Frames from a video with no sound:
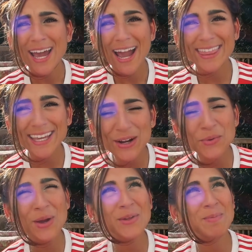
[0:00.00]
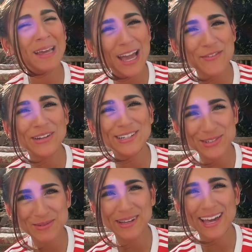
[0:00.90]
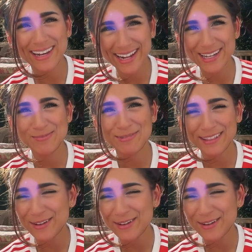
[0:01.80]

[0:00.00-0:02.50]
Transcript: I think I would rather play every instrument at an expert